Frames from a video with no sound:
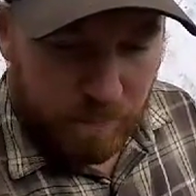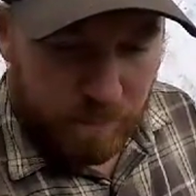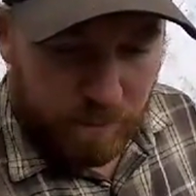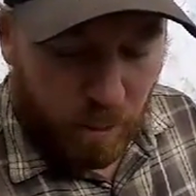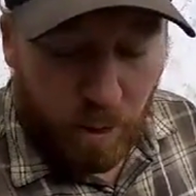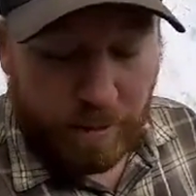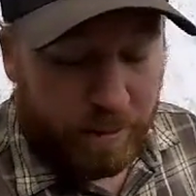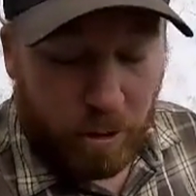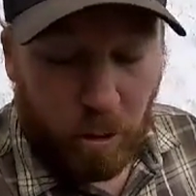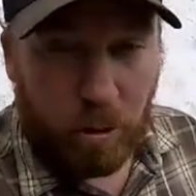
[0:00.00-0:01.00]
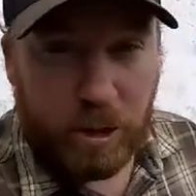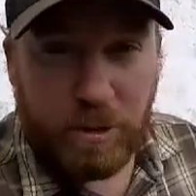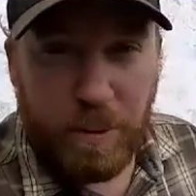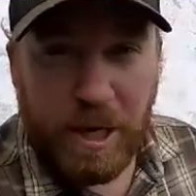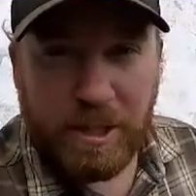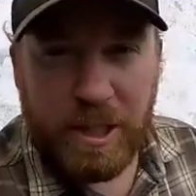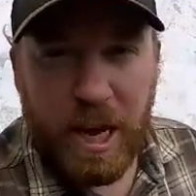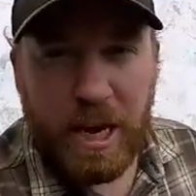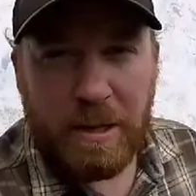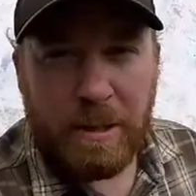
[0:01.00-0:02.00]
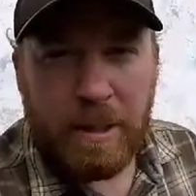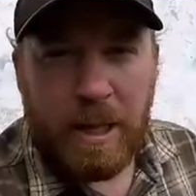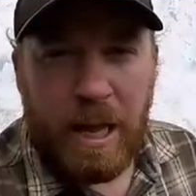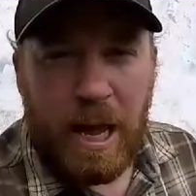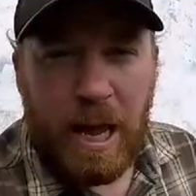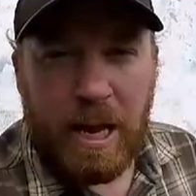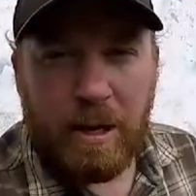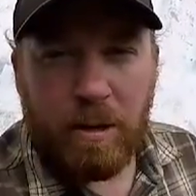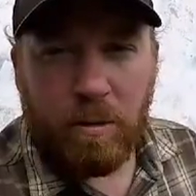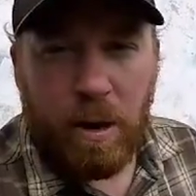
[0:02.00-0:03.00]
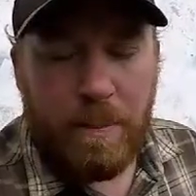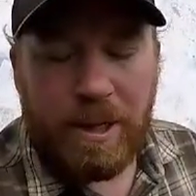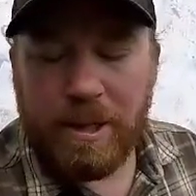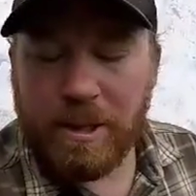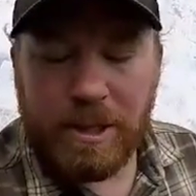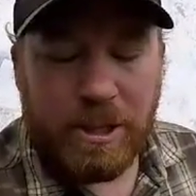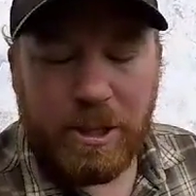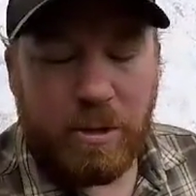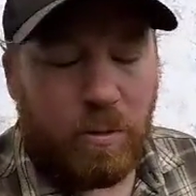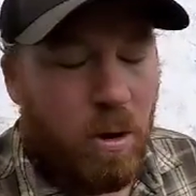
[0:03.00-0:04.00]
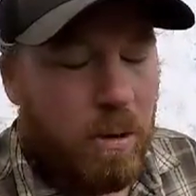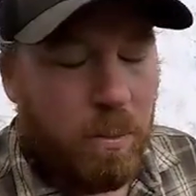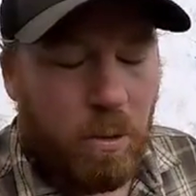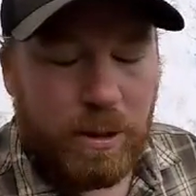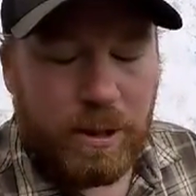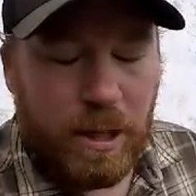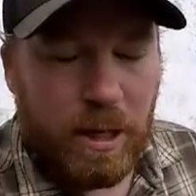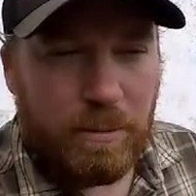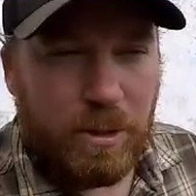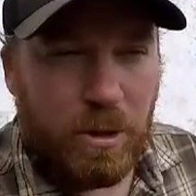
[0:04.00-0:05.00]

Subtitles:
So I totally spaced that, and I made the decision at the wrong point in time,